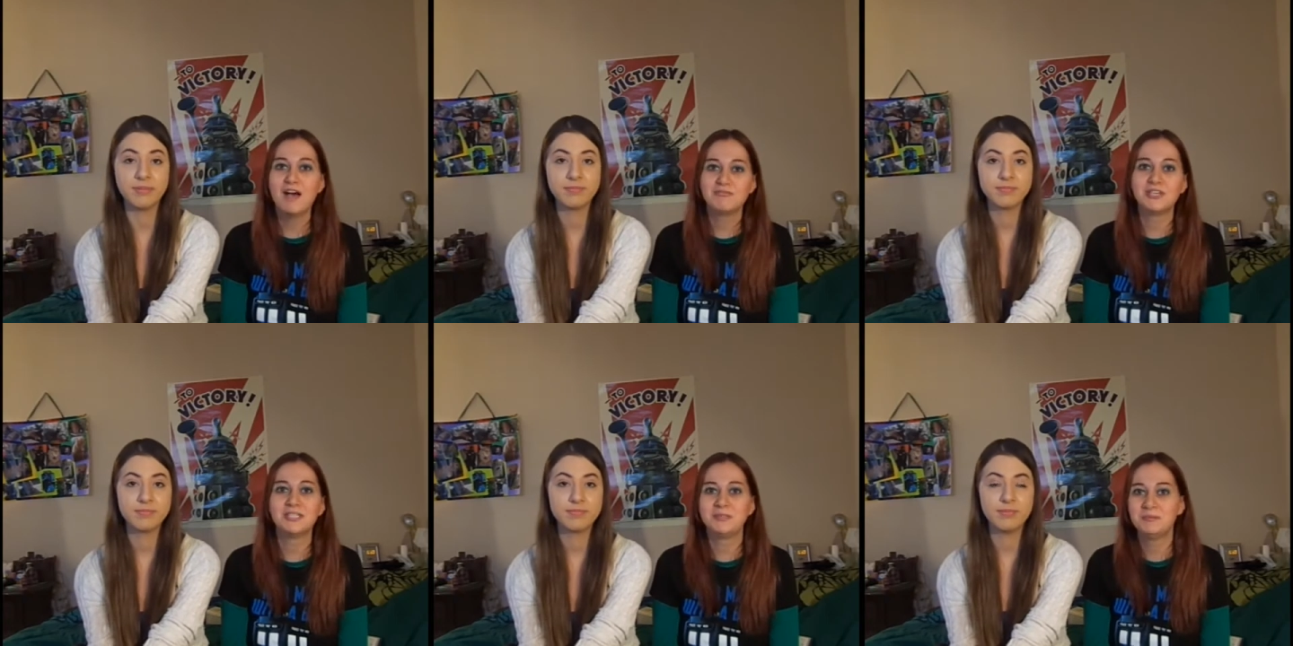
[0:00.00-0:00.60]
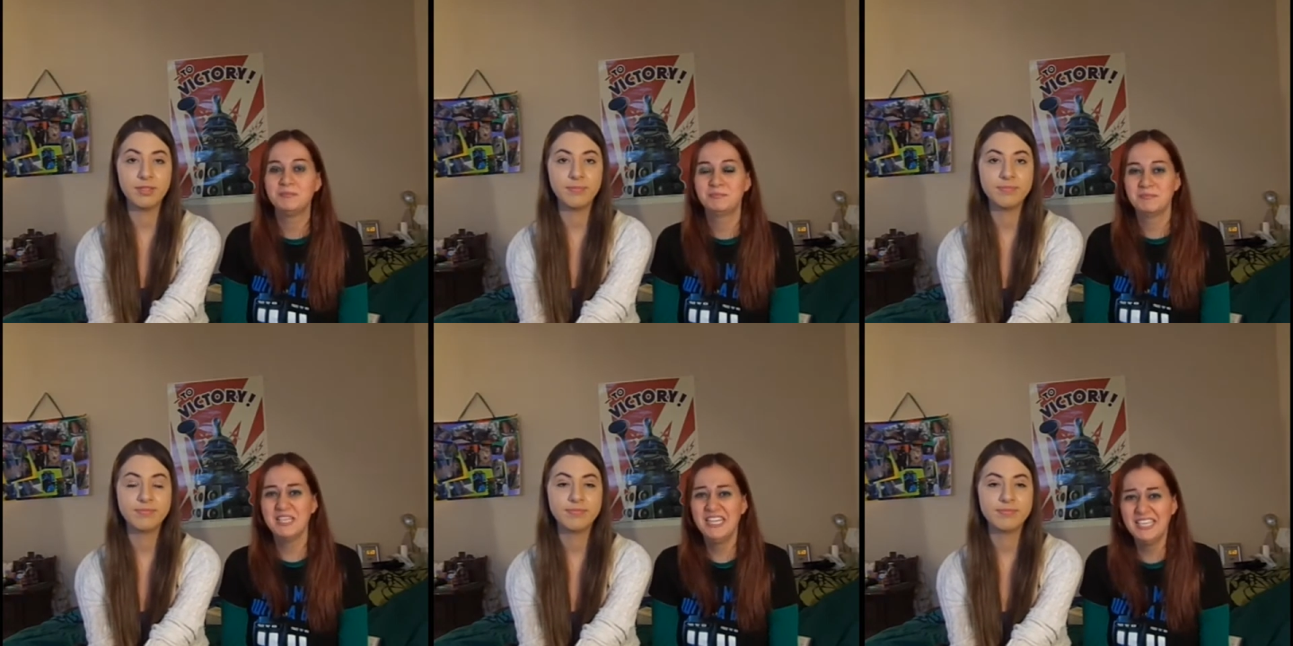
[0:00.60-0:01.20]
Speaker 1: Have fun.
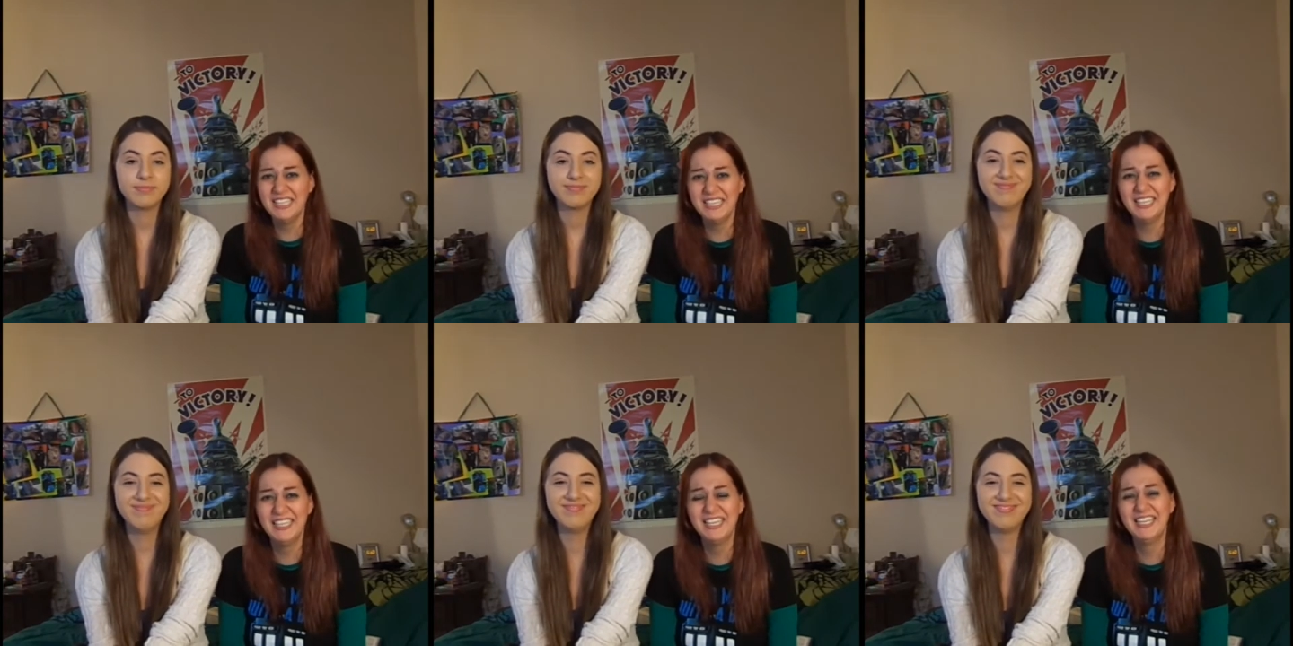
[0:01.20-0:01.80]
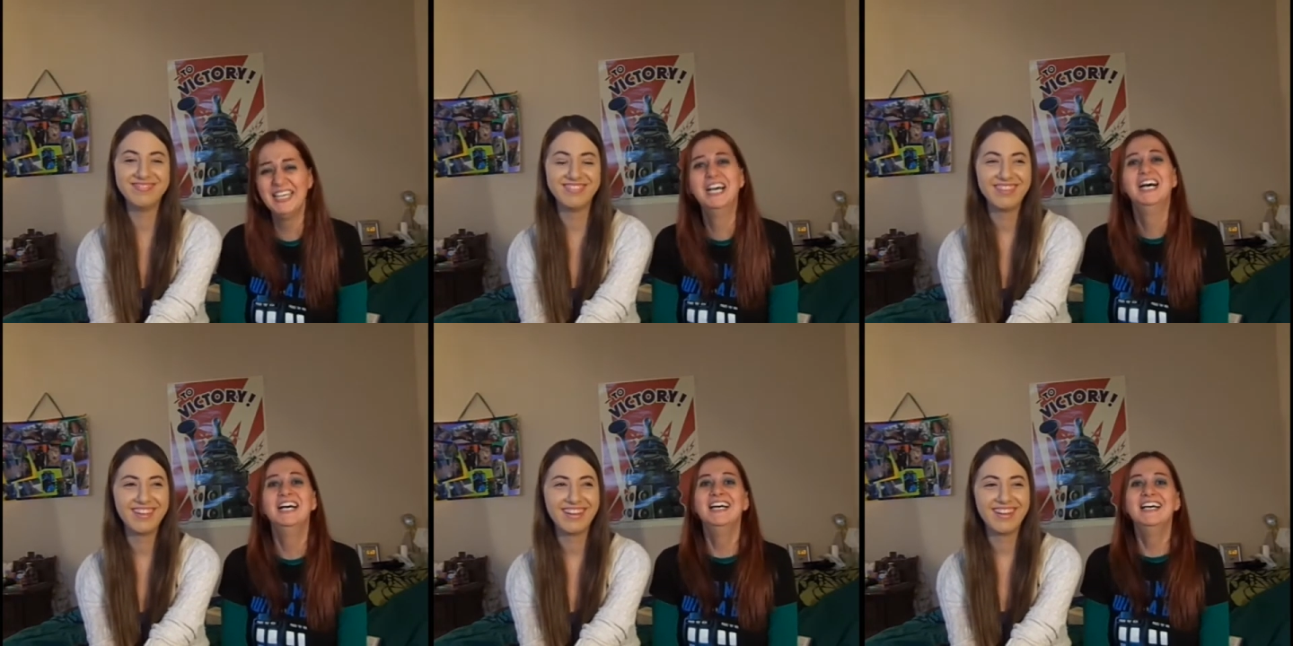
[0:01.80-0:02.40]
Yeah.
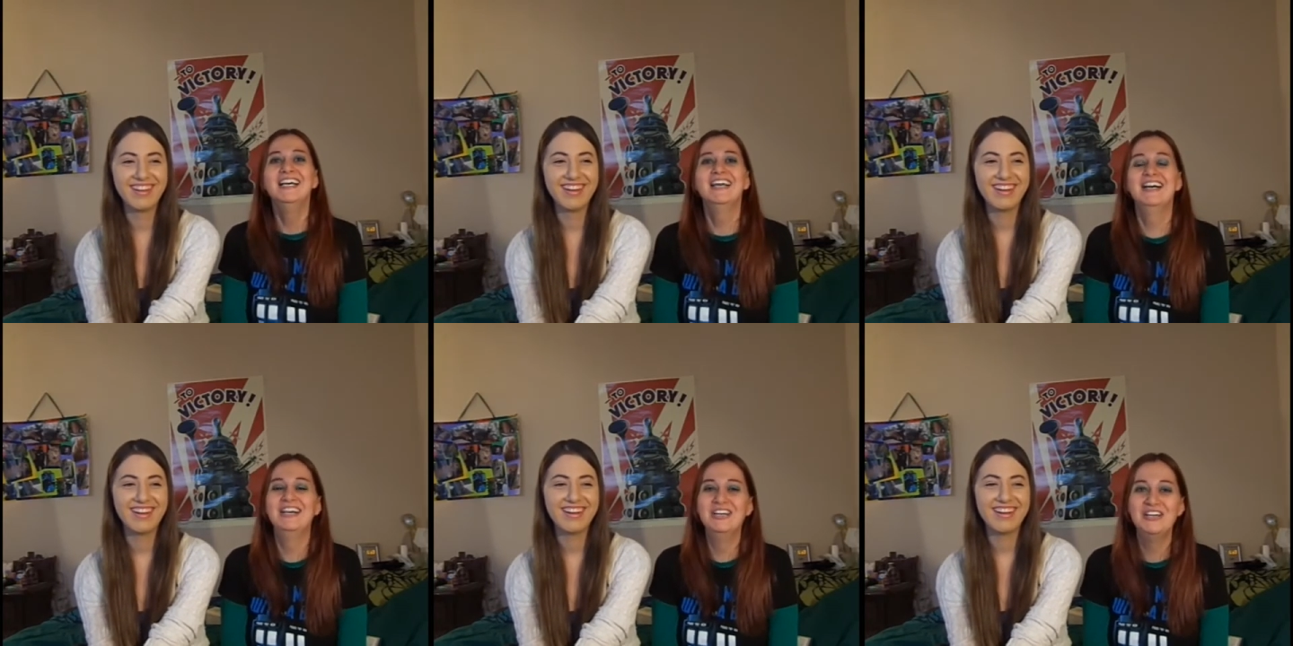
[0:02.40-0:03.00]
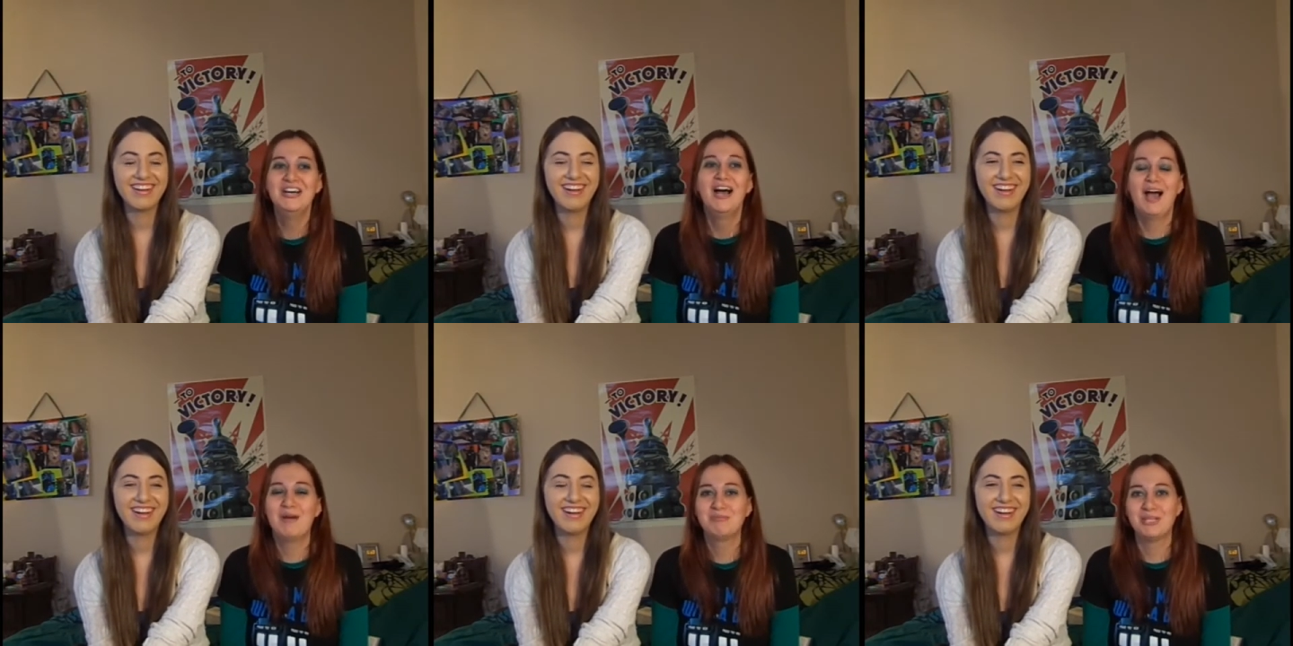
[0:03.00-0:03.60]

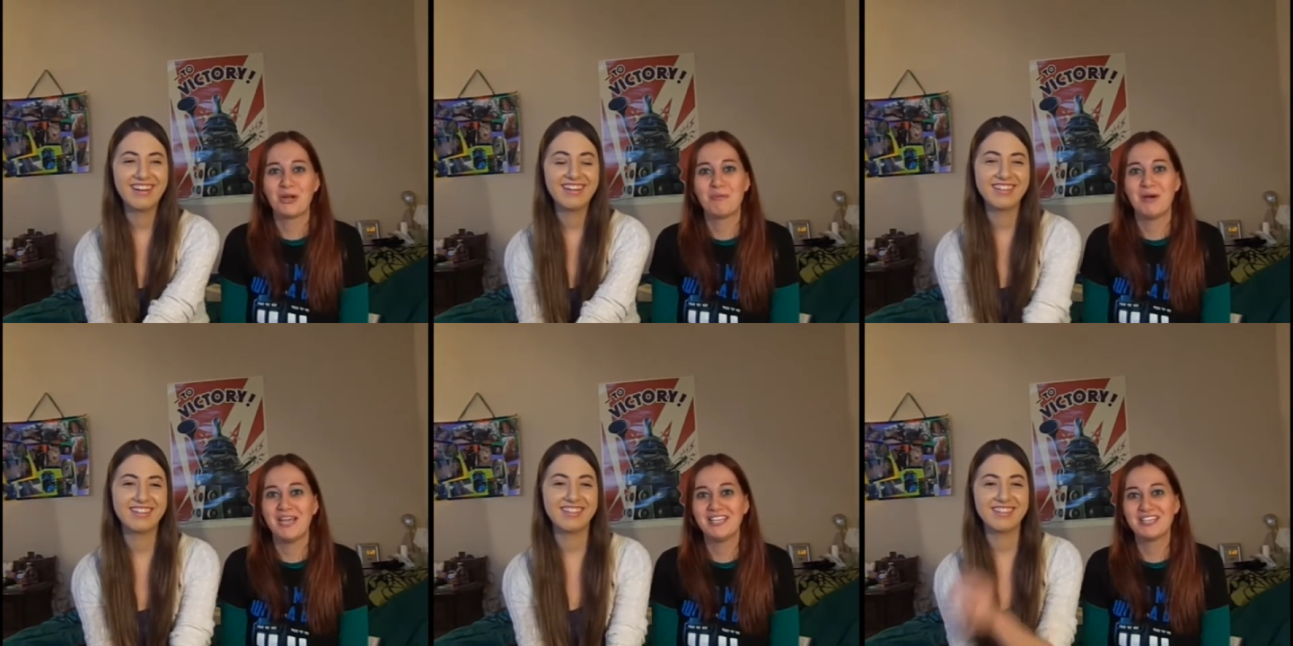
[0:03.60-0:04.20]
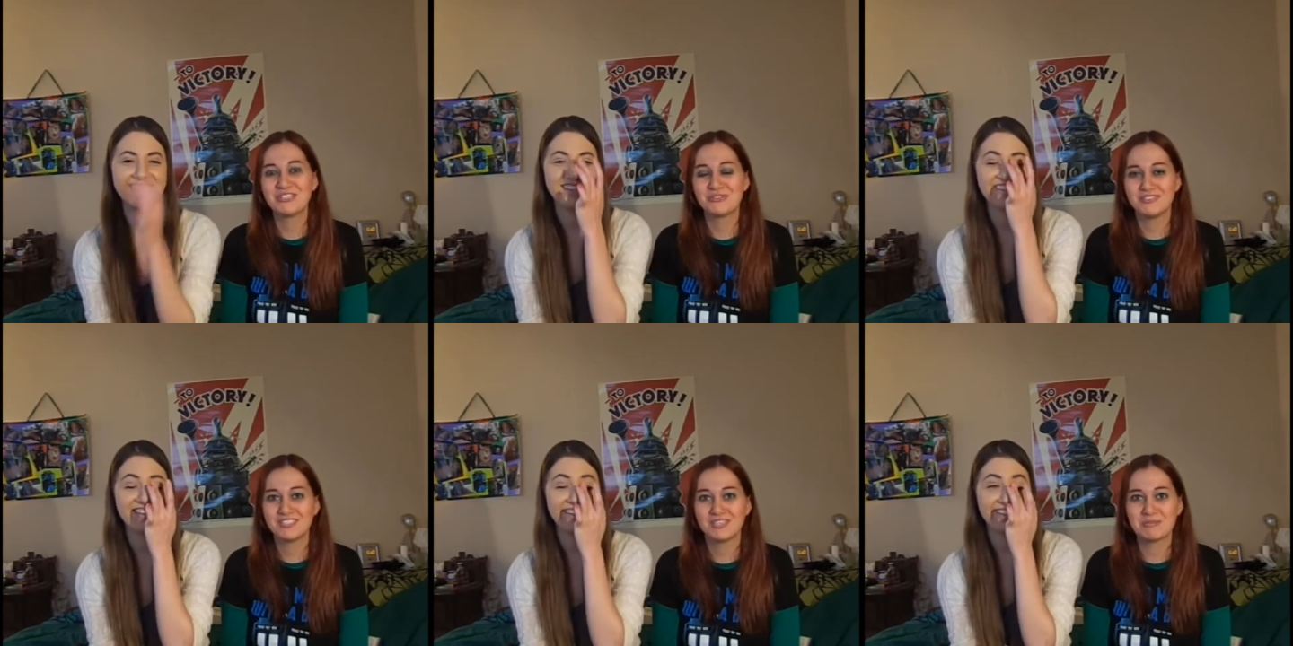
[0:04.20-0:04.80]
I plan on buying it as soon as
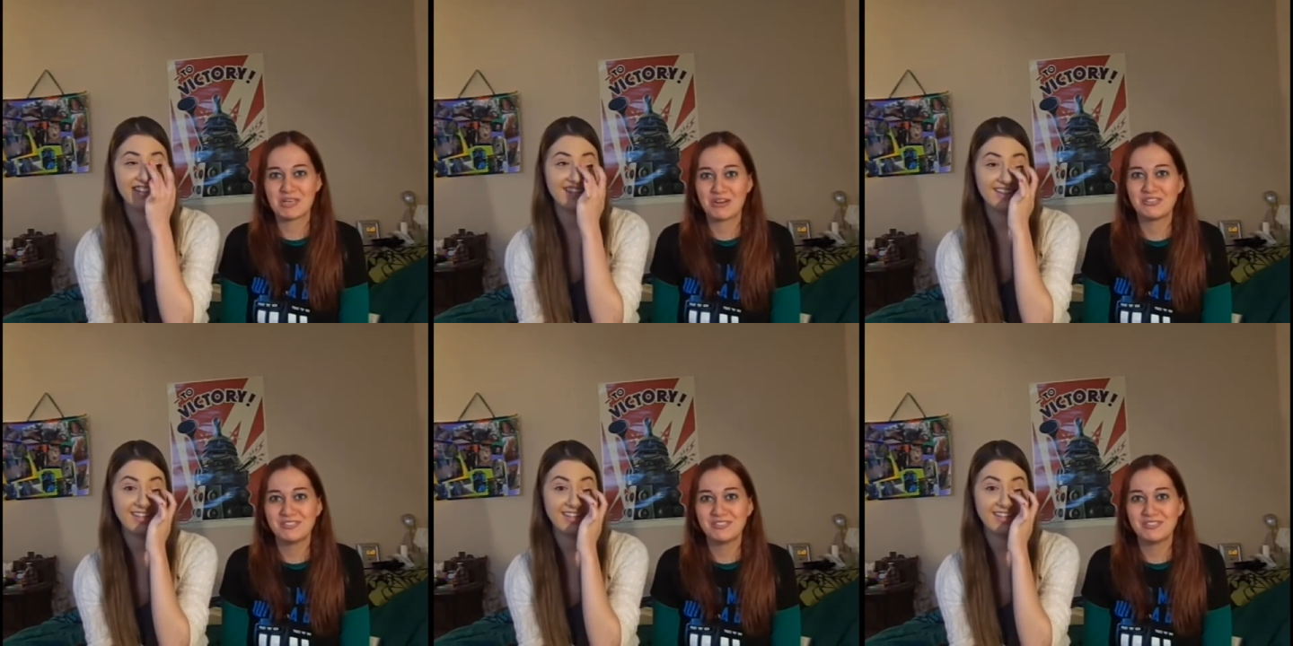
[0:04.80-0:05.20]
it comes out on